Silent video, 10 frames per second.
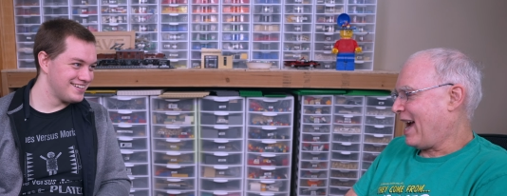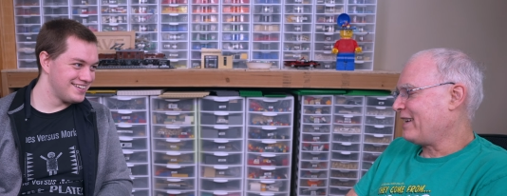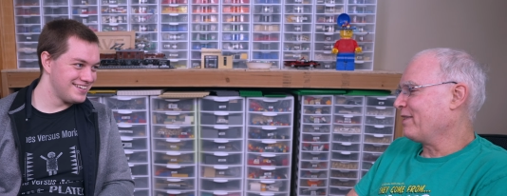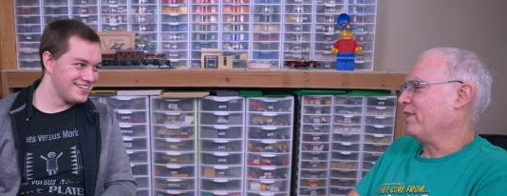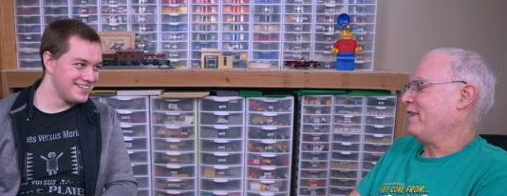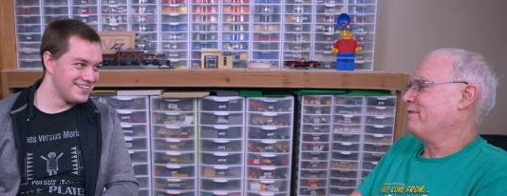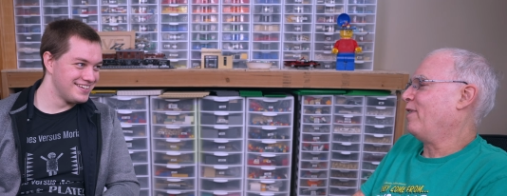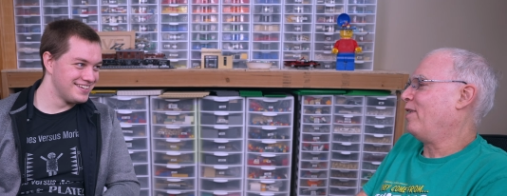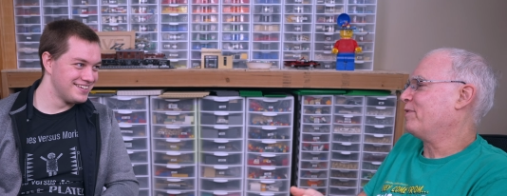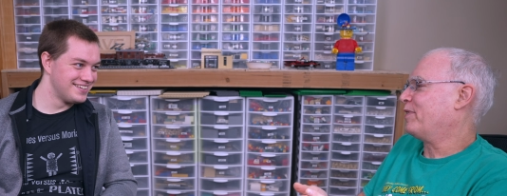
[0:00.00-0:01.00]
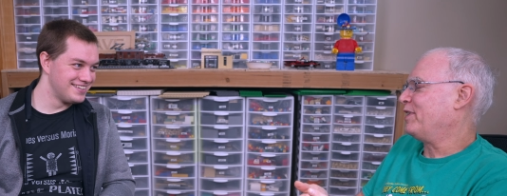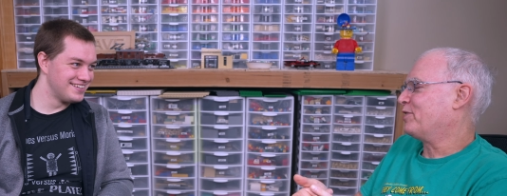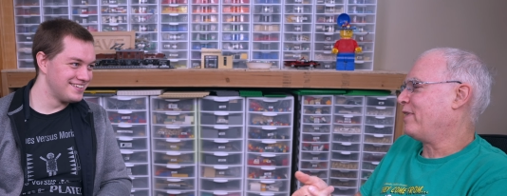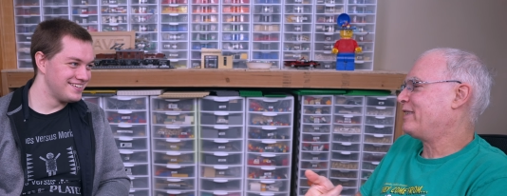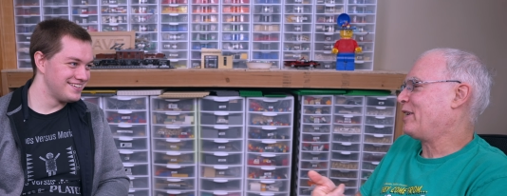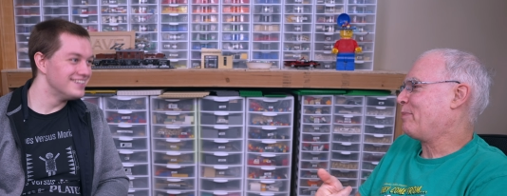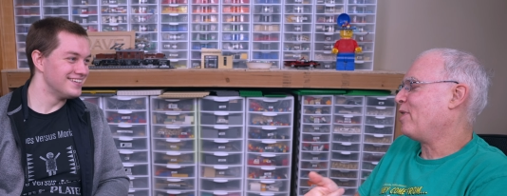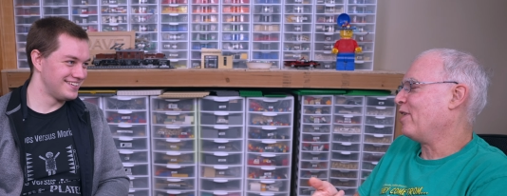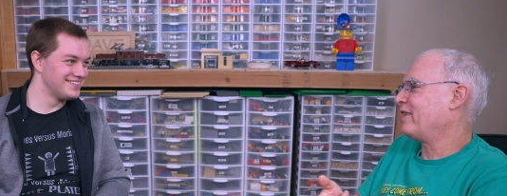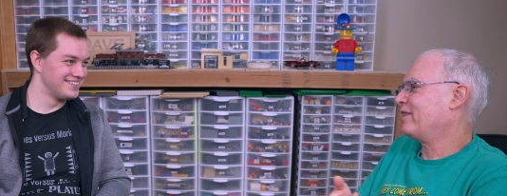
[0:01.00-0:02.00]
Speaker 1: actively involved with the Jurassic
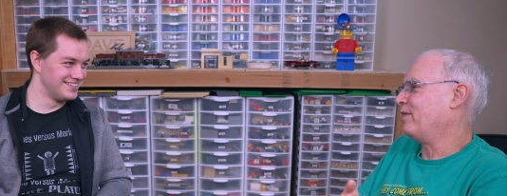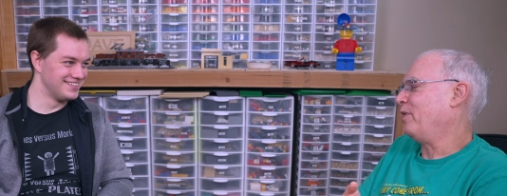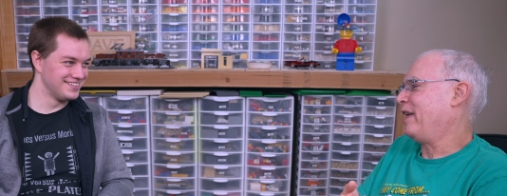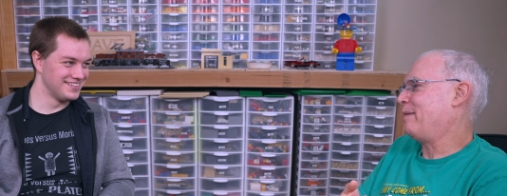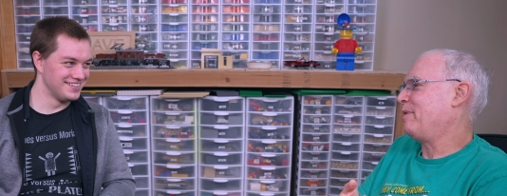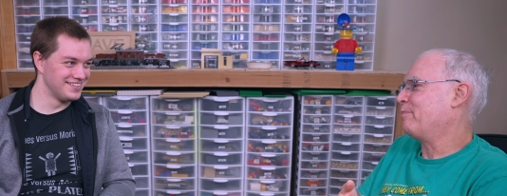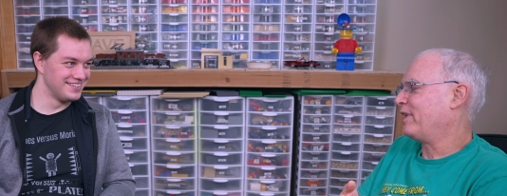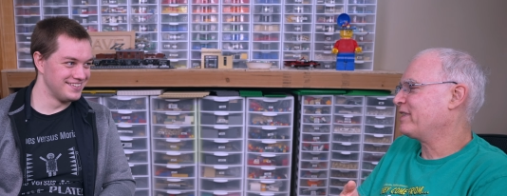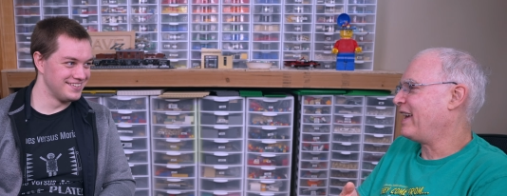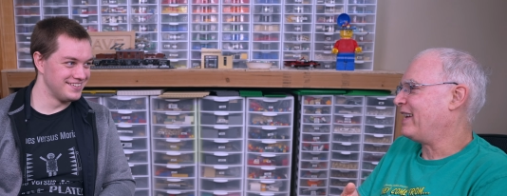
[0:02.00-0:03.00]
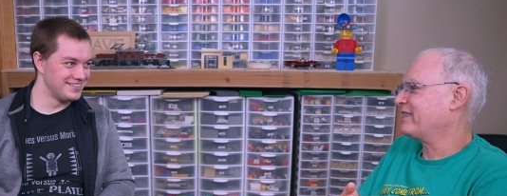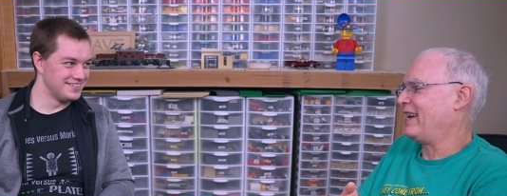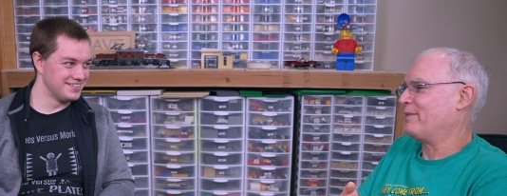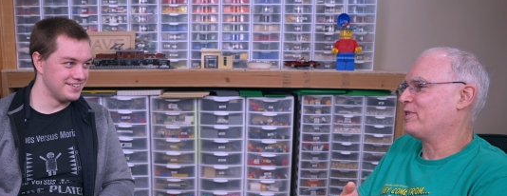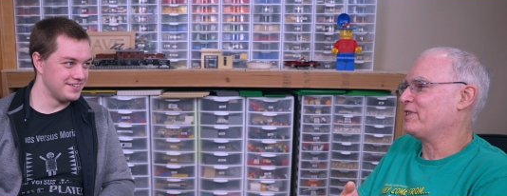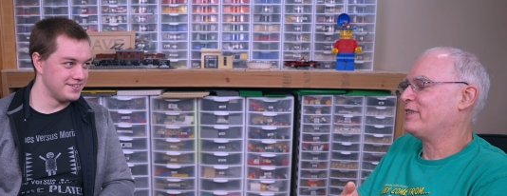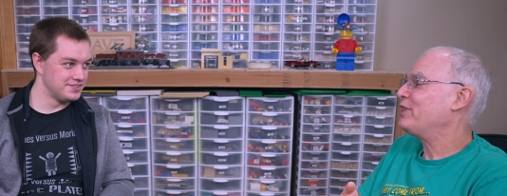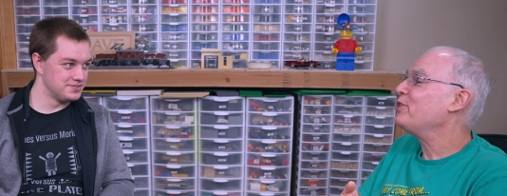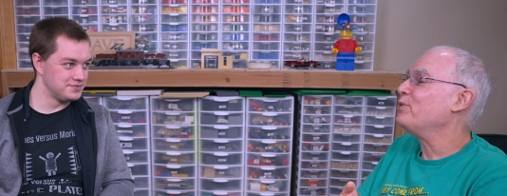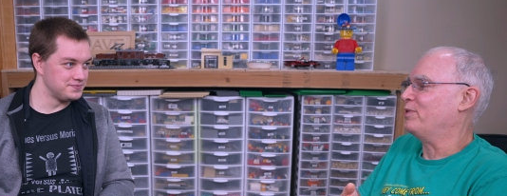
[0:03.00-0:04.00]
Park collab at Bricks Cascade, which is
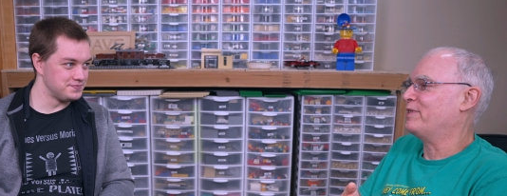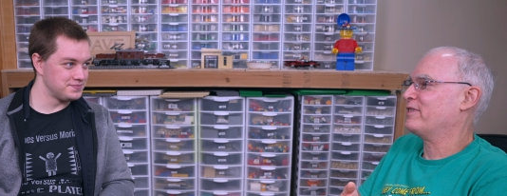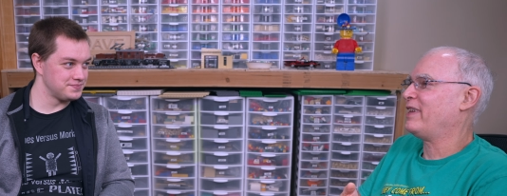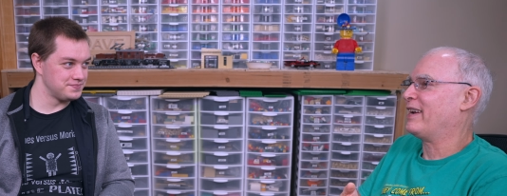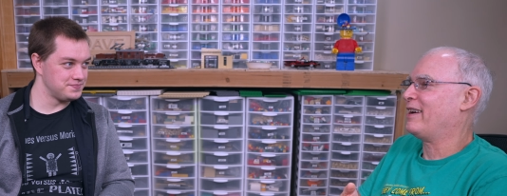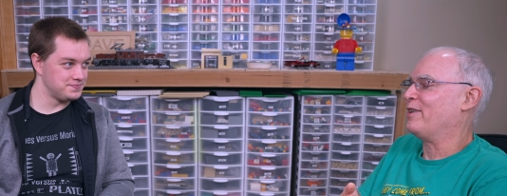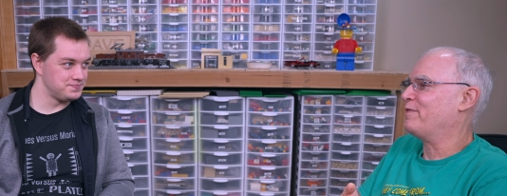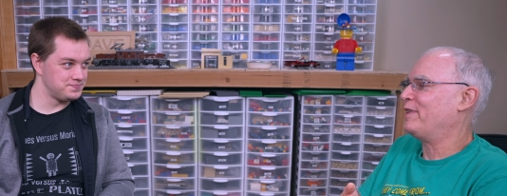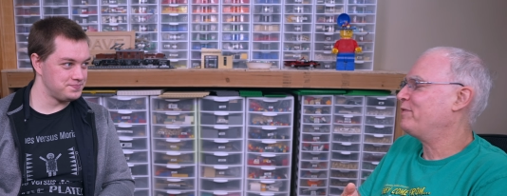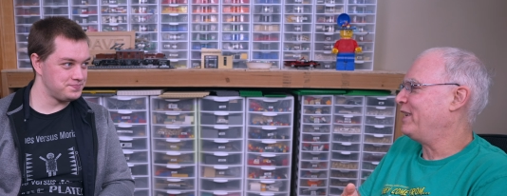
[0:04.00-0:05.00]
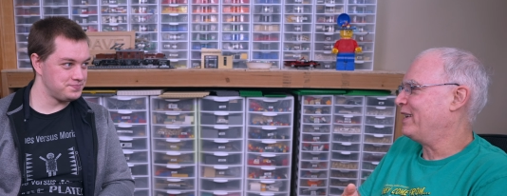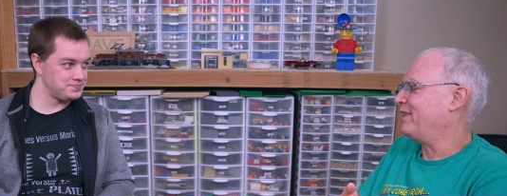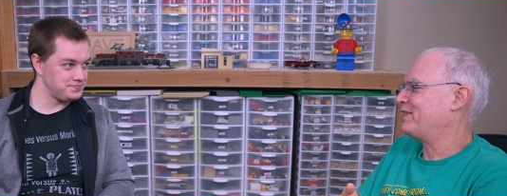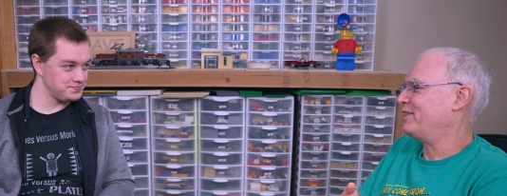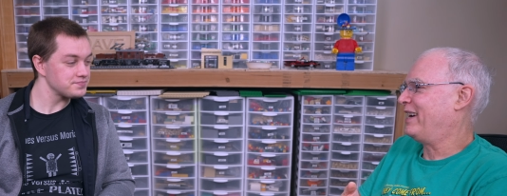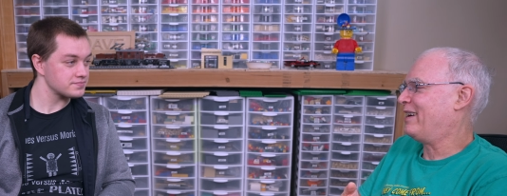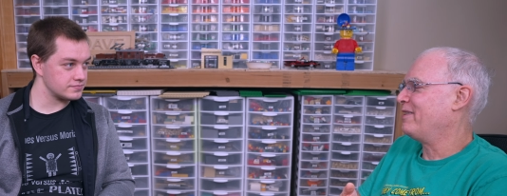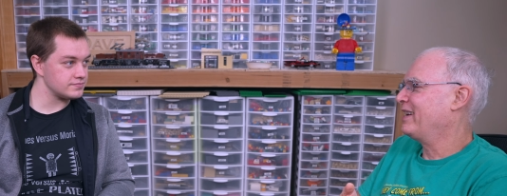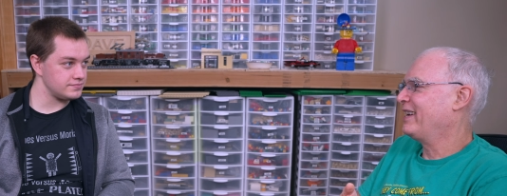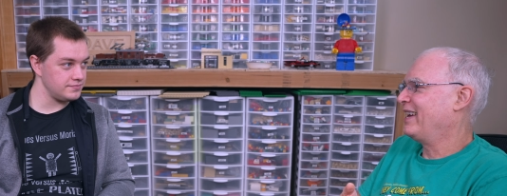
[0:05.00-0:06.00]
huge. There's like I don't know, 15 of us now,
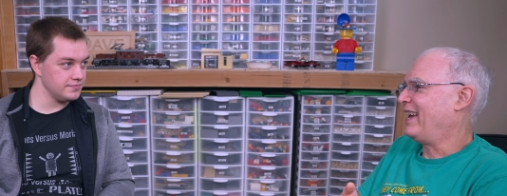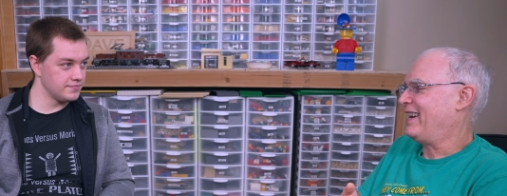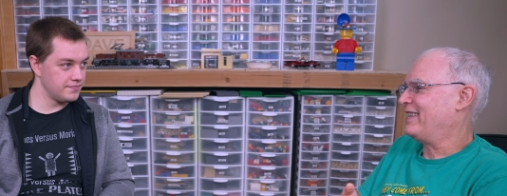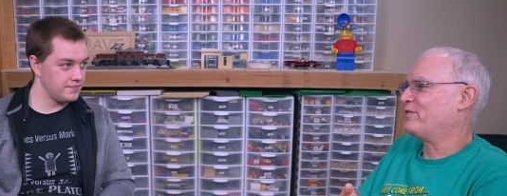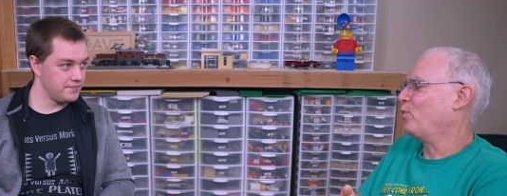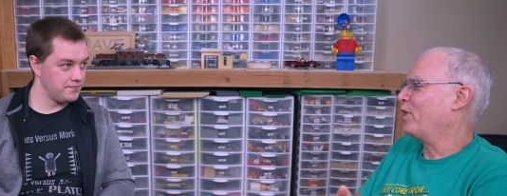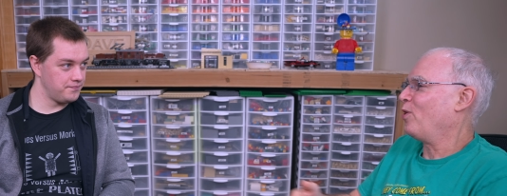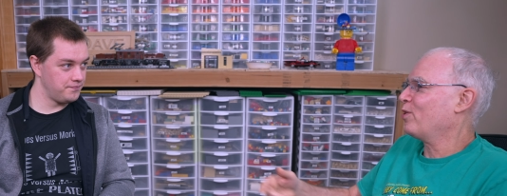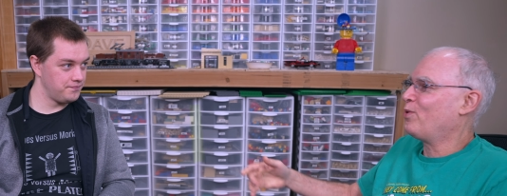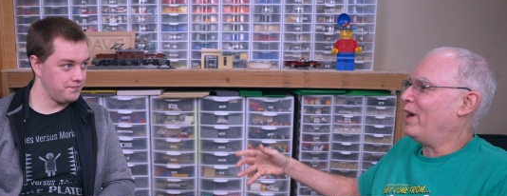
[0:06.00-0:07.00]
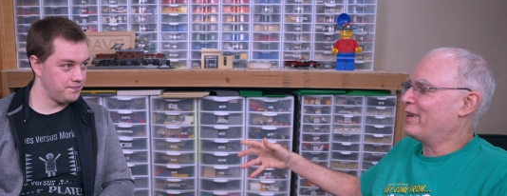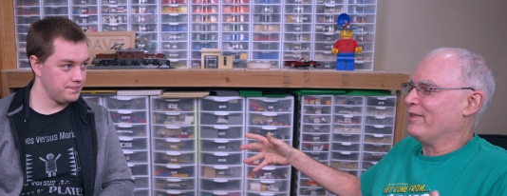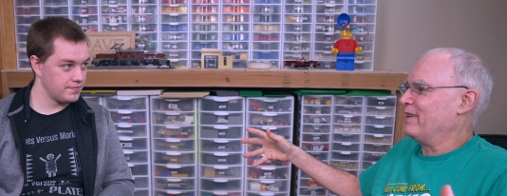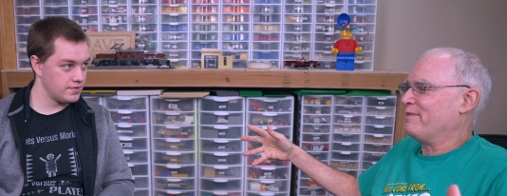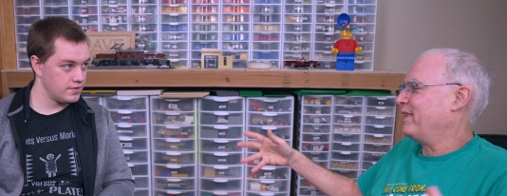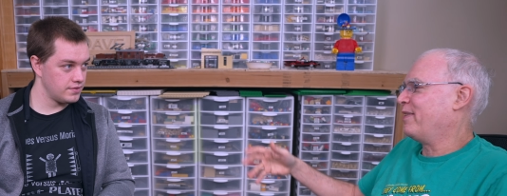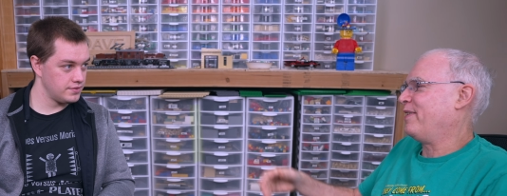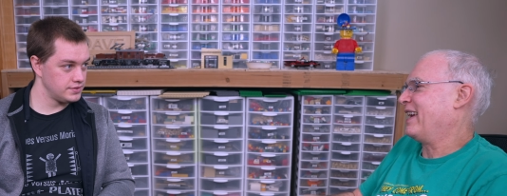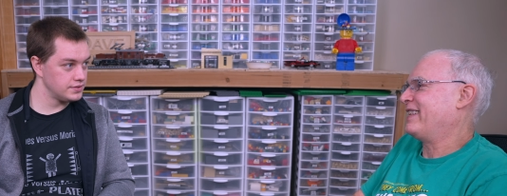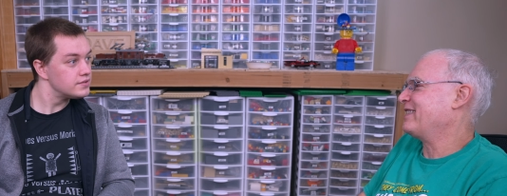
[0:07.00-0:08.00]
and it's one whole quadrant of the
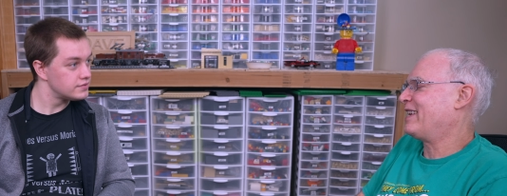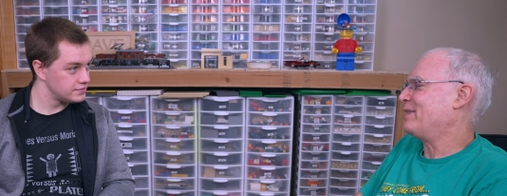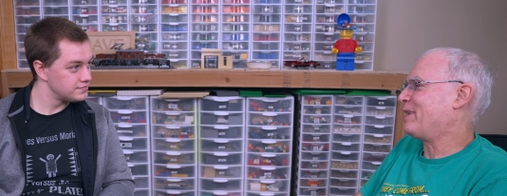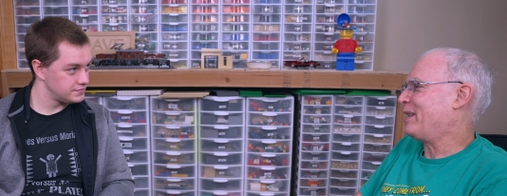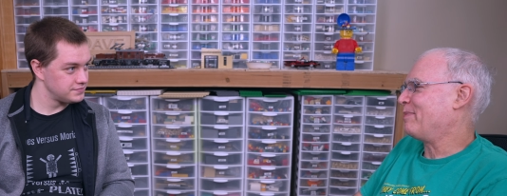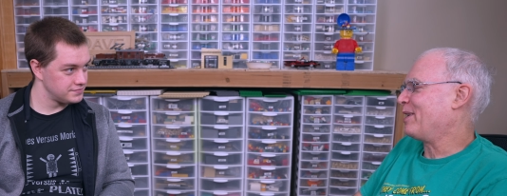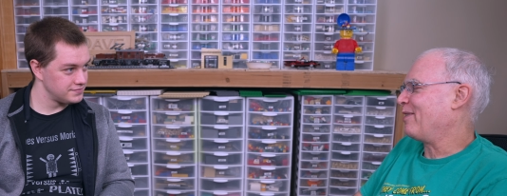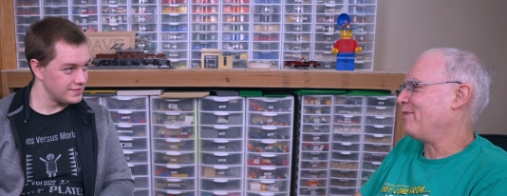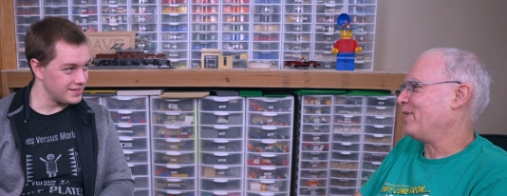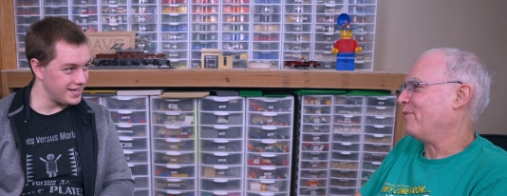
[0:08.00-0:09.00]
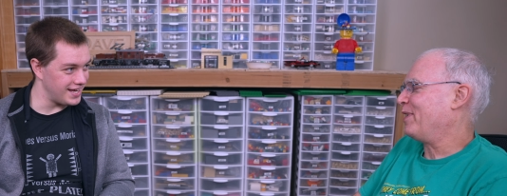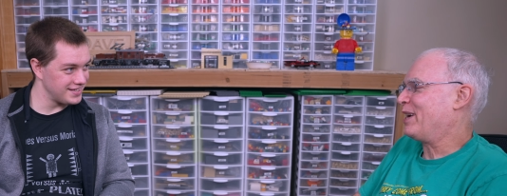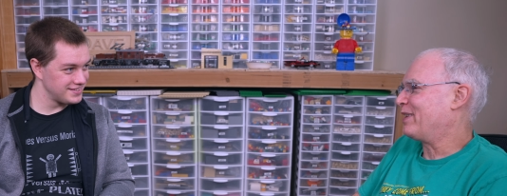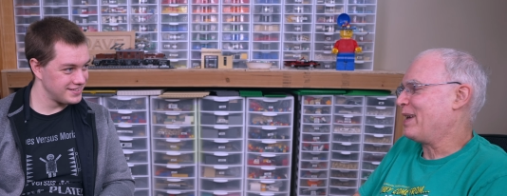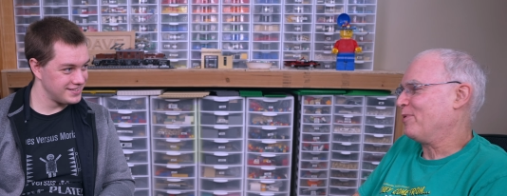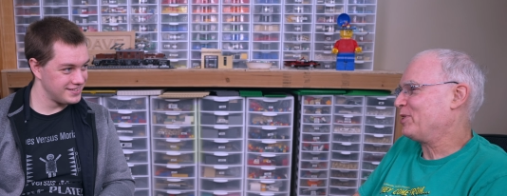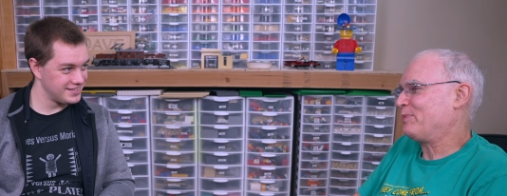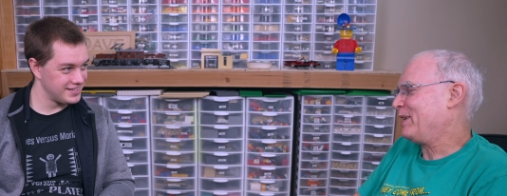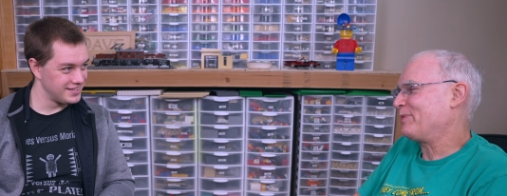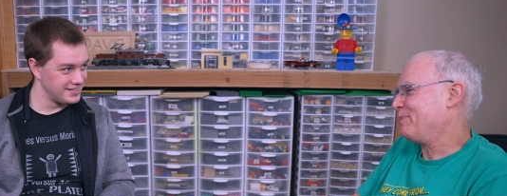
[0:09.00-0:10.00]
thing. It just keeps getting bigger every year. Yeah. If we could get more
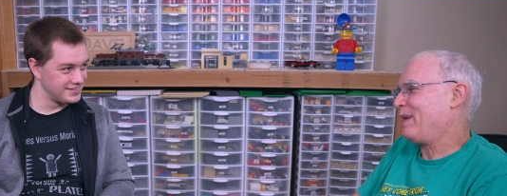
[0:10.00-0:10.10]
space, we